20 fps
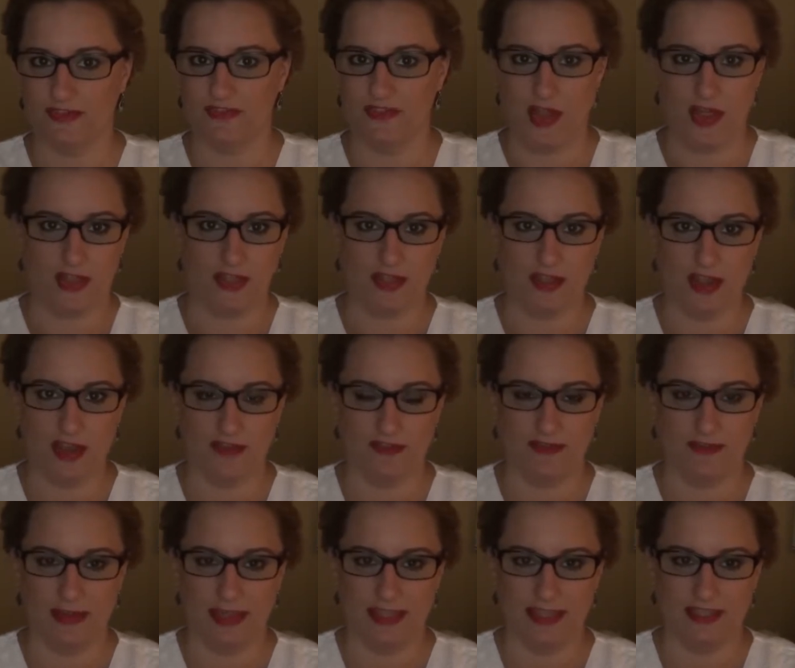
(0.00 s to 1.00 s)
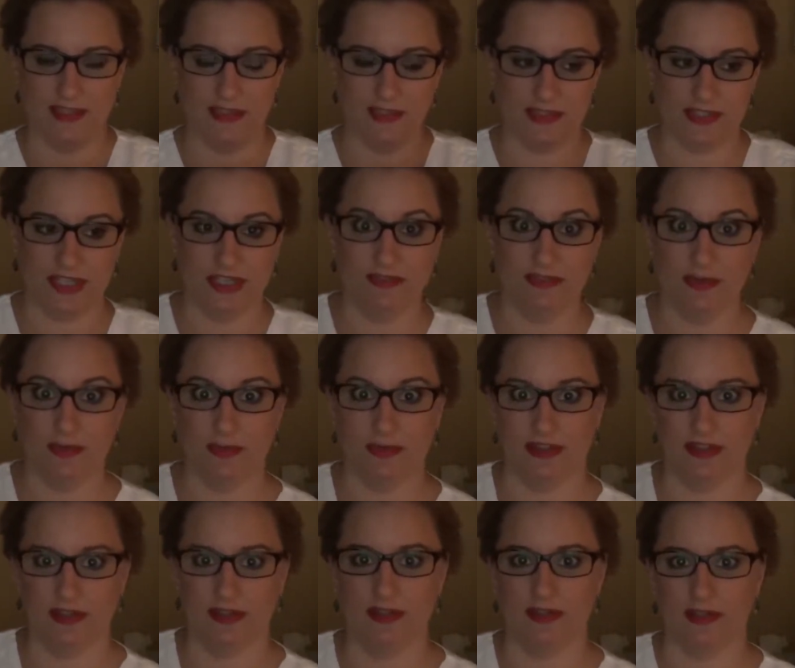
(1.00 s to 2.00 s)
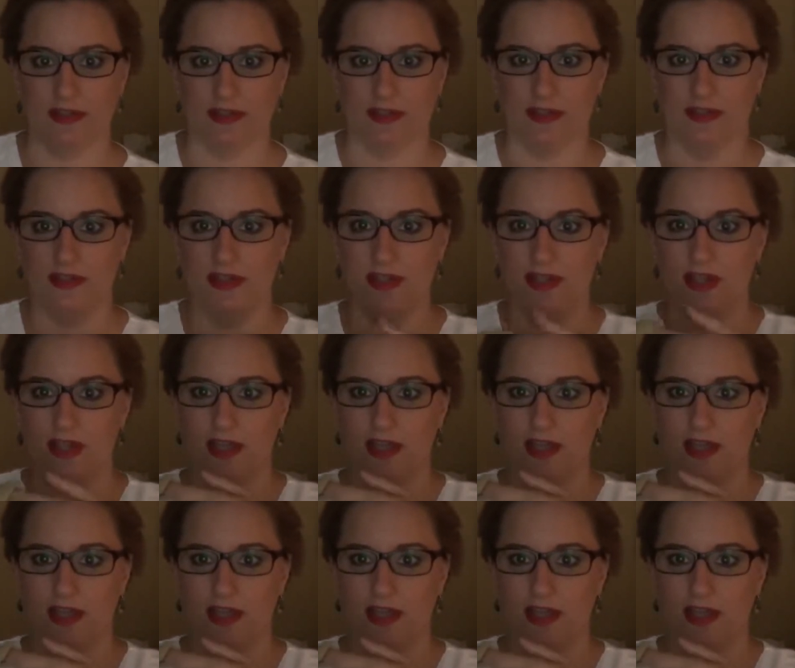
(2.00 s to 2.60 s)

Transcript: falling off my heels, even with the little